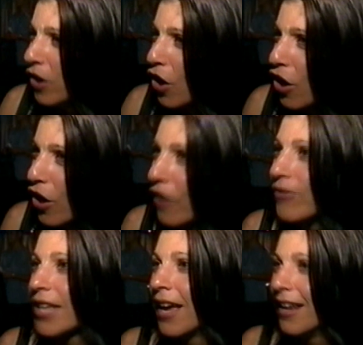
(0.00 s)

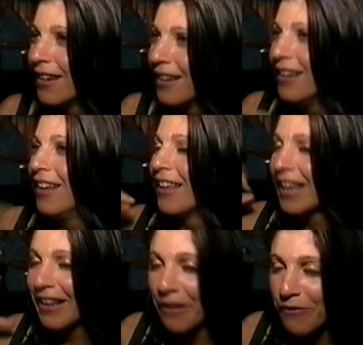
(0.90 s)
nerves and
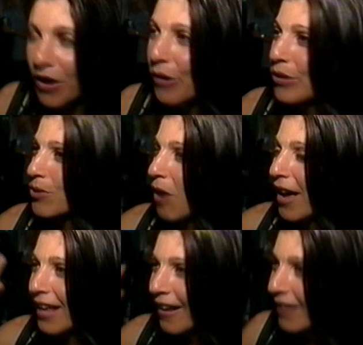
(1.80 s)
getting the vocals
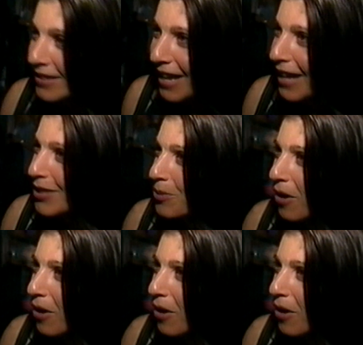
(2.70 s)
right, getting the dance.